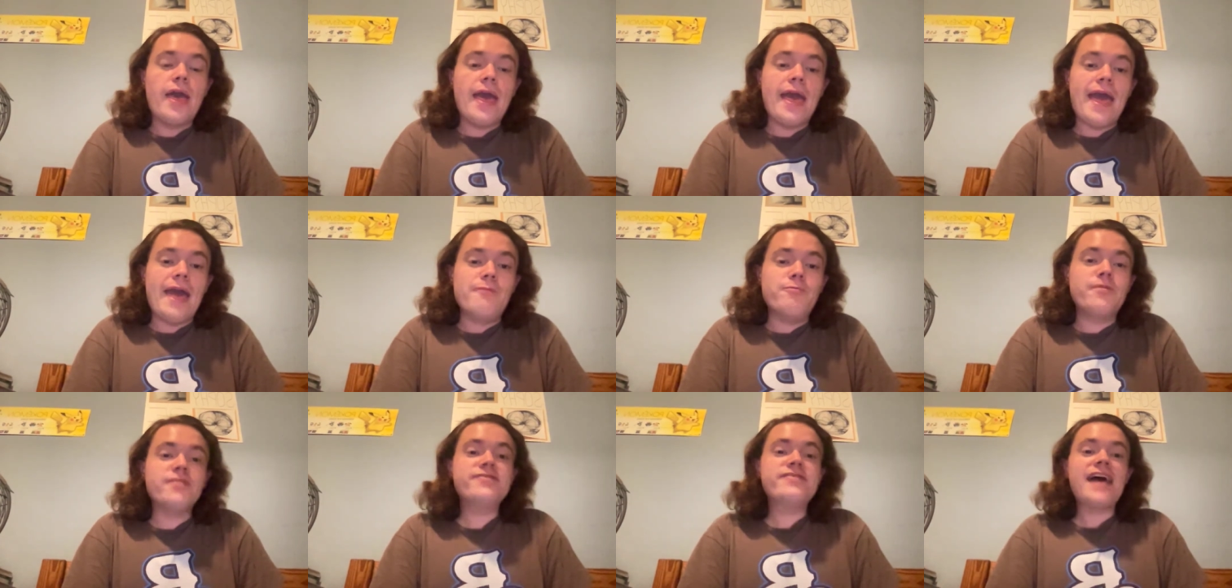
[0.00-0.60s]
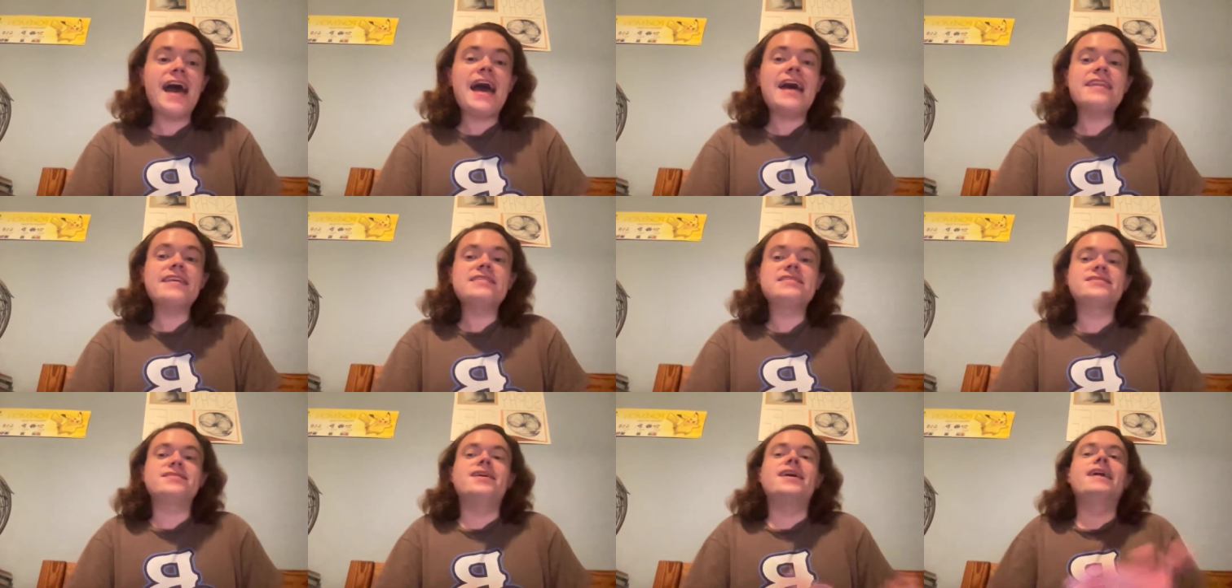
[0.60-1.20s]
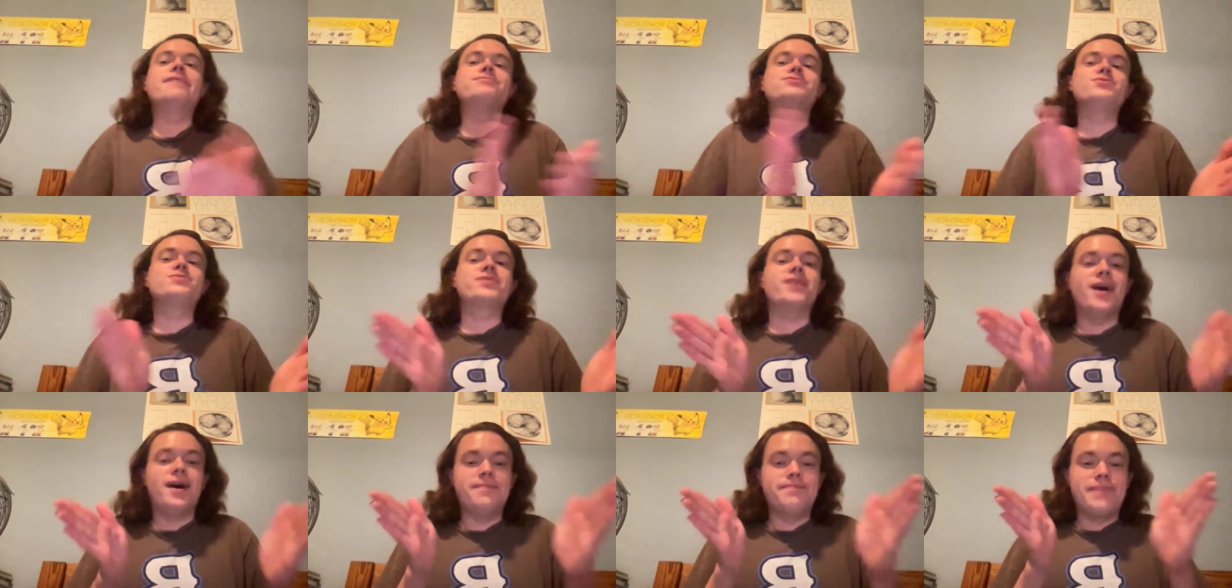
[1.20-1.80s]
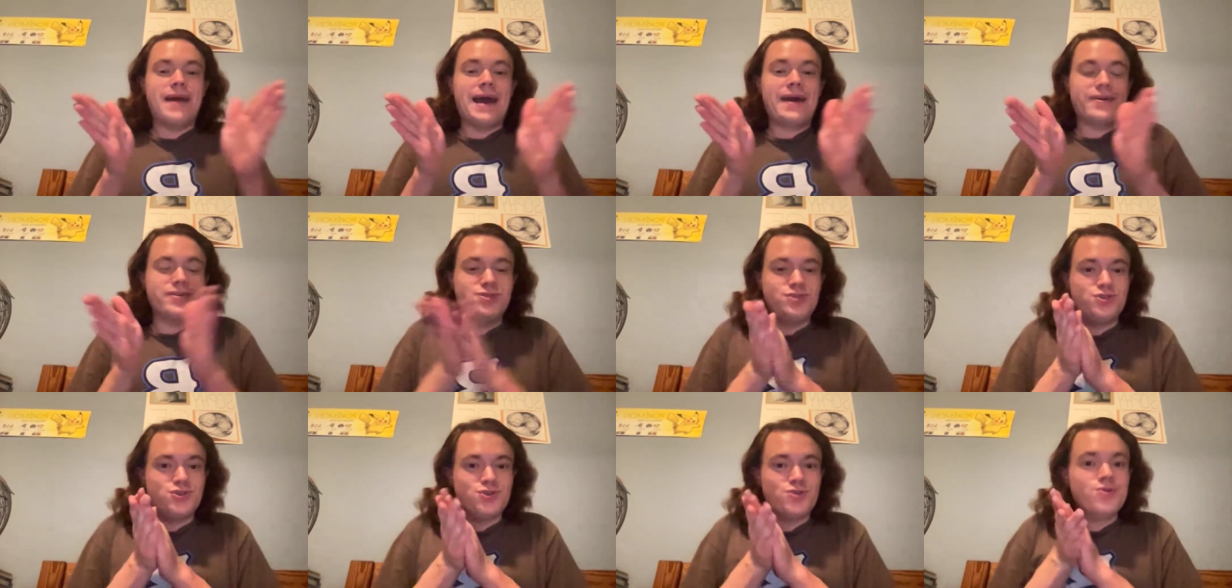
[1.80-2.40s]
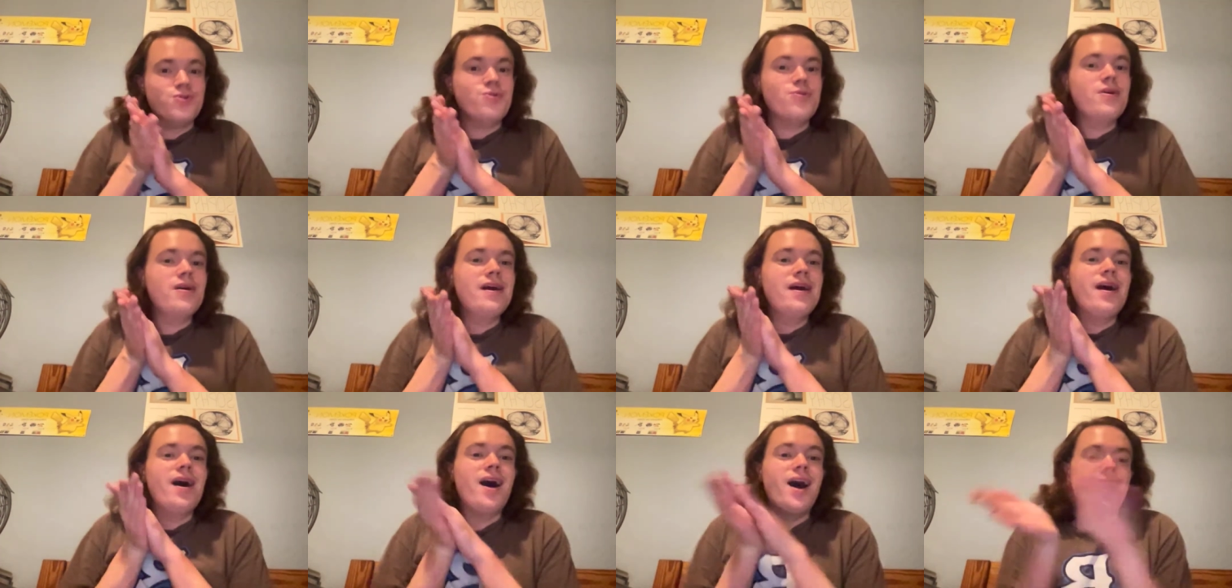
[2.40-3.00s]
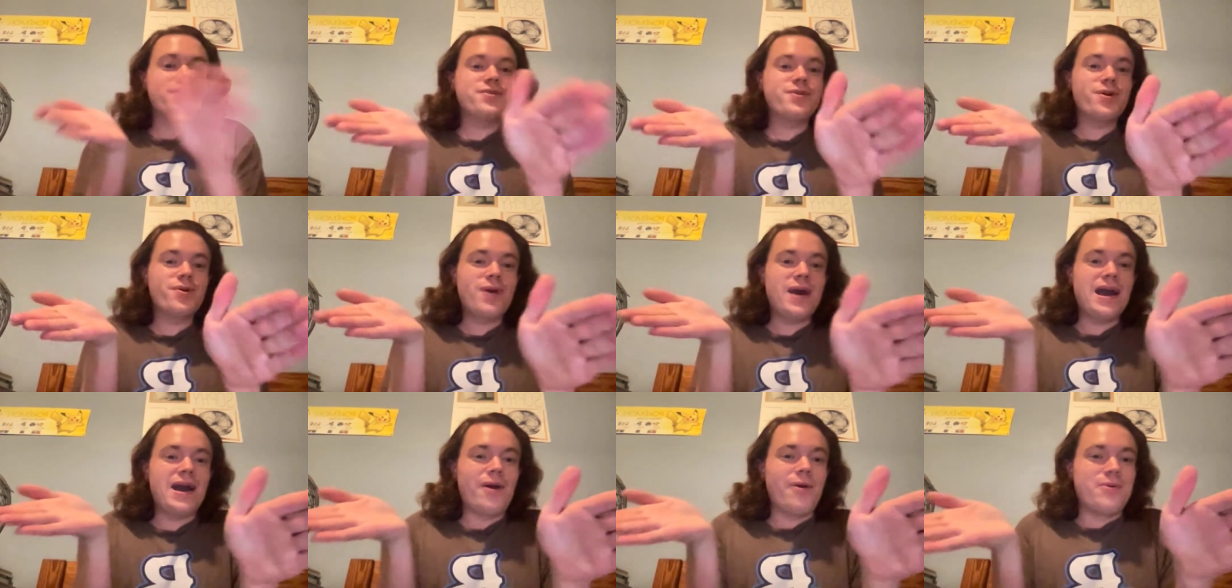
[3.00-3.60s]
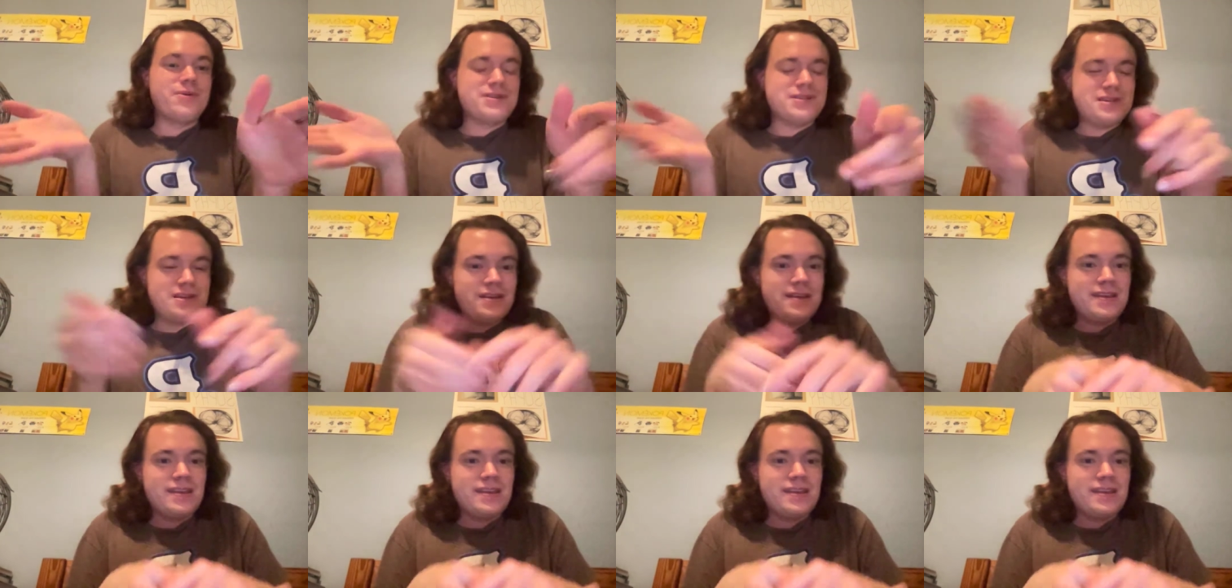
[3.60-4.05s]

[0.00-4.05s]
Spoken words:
And with that, it's time to cut back to underground.